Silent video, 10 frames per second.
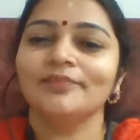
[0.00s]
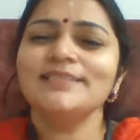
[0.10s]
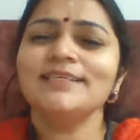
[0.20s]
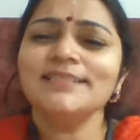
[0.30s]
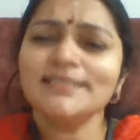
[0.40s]

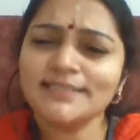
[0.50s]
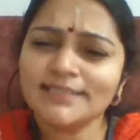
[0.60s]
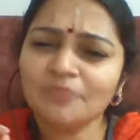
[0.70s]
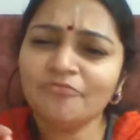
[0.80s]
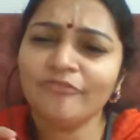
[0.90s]
These are just
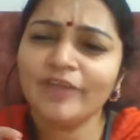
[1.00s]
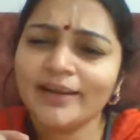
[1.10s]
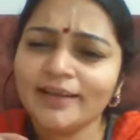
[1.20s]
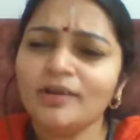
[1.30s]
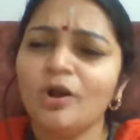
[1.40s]
some
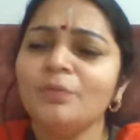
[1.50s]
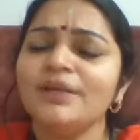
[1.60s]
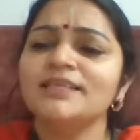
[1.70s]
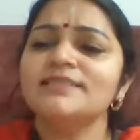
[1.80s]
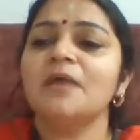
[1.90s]
very
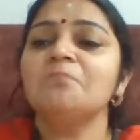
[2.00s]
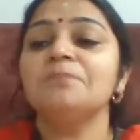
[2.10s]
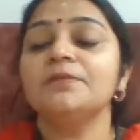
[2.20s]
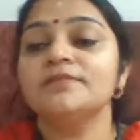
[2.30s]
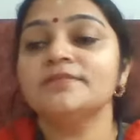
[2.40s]
common
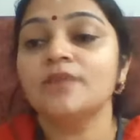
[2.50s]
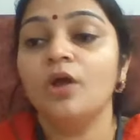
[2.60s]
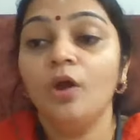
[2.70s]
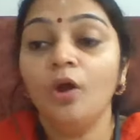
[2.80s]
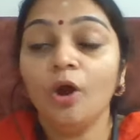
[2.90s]
examples
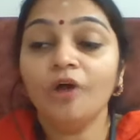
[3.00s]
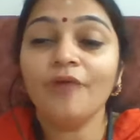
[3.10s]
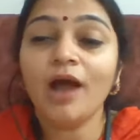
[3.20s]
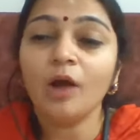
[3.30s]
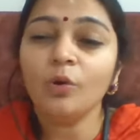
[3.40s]
of
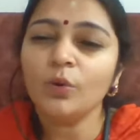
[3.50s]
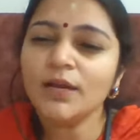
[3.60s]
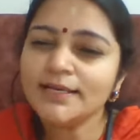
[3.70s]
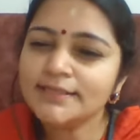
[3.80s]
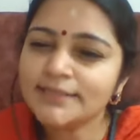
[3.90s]
how
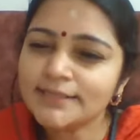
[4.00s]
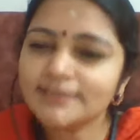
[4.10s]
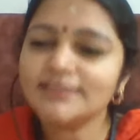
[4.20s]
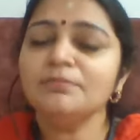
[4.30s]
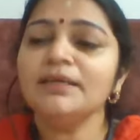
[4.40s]

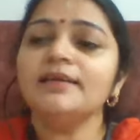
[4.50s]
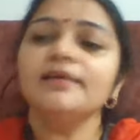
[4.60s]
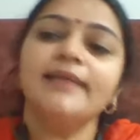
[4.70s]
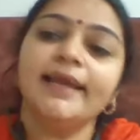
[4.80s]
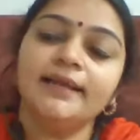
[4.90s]
systemic
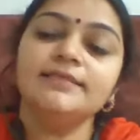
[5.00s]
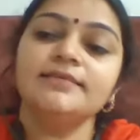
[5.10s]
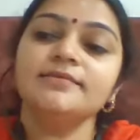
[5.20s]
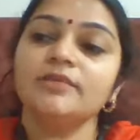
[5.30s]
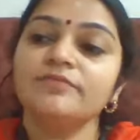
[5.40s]

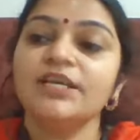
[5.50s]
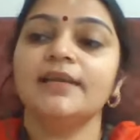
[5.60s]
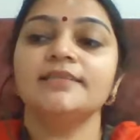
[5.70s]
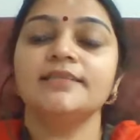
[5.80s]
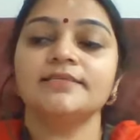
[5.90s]
negligence of
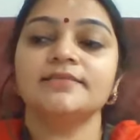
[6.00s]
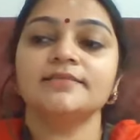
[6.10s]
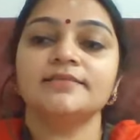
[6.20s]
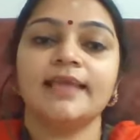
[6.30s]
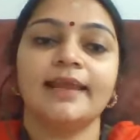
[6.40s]
gender
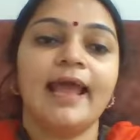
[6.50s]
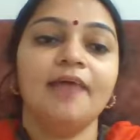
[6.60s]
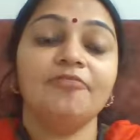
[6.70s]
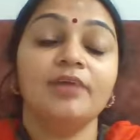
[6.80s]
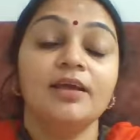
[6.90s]
justice can
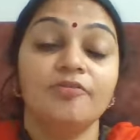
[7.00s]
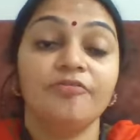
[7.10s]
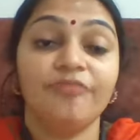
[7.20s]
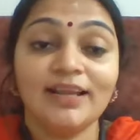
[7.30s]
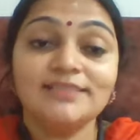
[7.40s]
have
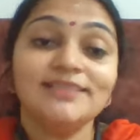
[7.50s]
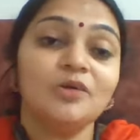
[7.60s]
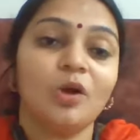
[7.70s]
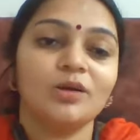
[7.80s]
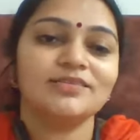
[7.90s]
fatal
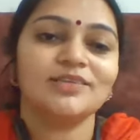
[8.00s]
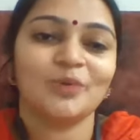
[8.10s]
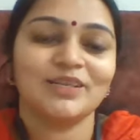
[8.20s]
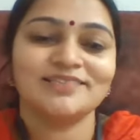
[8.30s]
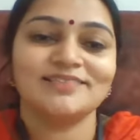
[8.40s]

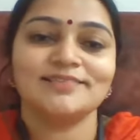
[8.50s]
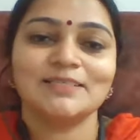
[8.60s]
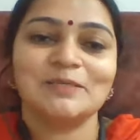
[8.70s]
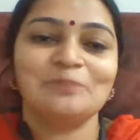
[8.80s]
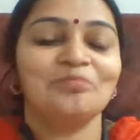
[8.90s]
consequences.